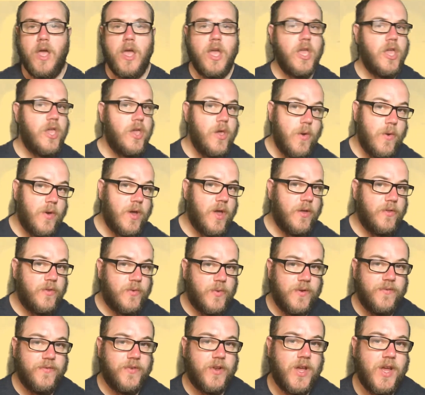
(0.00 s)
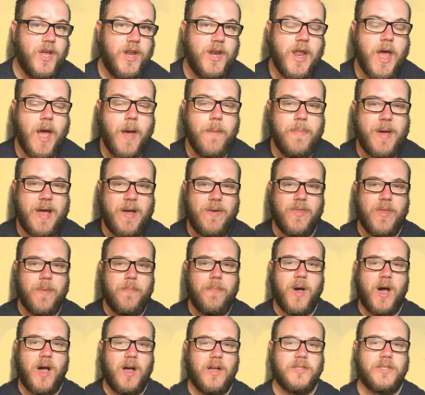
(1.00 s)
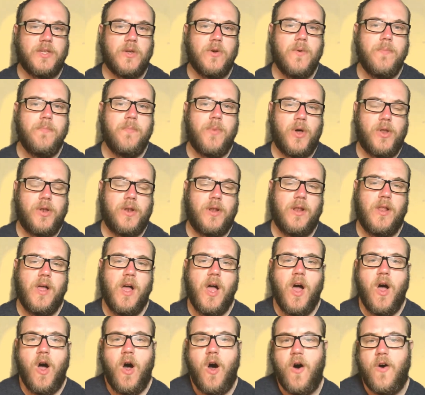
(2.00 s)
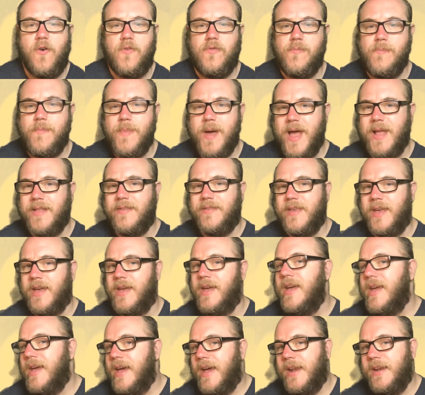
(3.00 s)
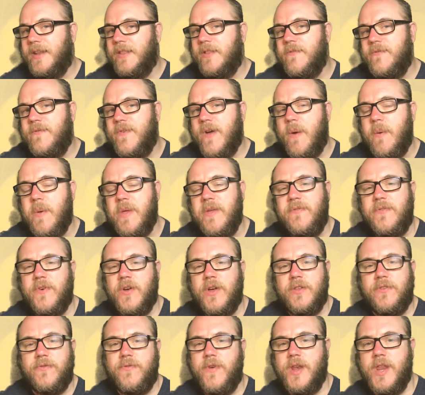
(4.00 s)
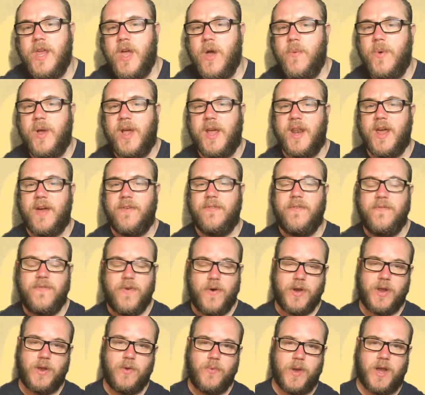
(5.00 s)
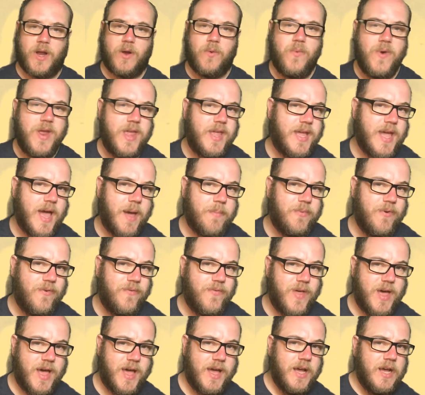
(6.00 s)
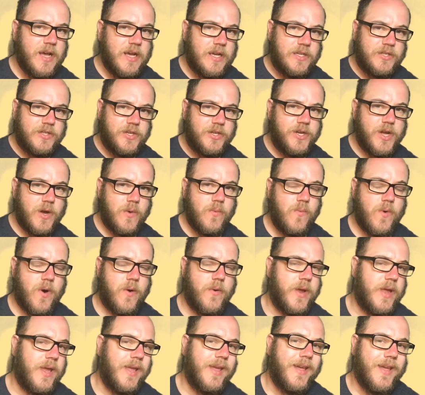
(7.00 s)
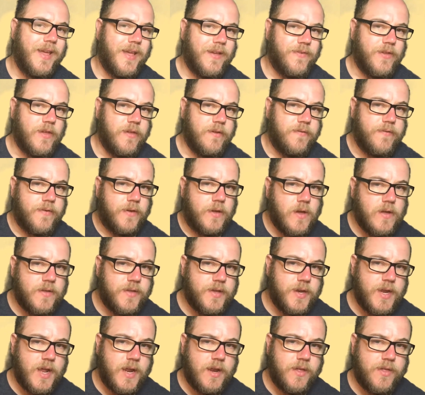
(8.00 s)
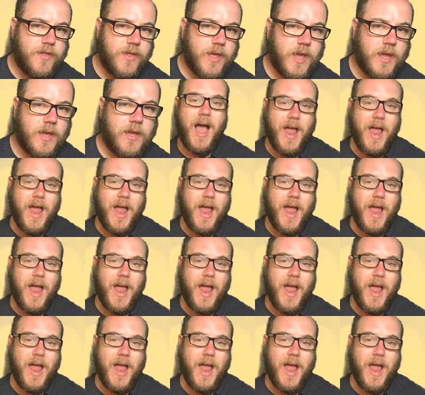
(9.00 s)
You're going to have learned about the particle model of matter, and in the very first video we're going to have a very quick recap of that, so don't worry if you've forgotten anything.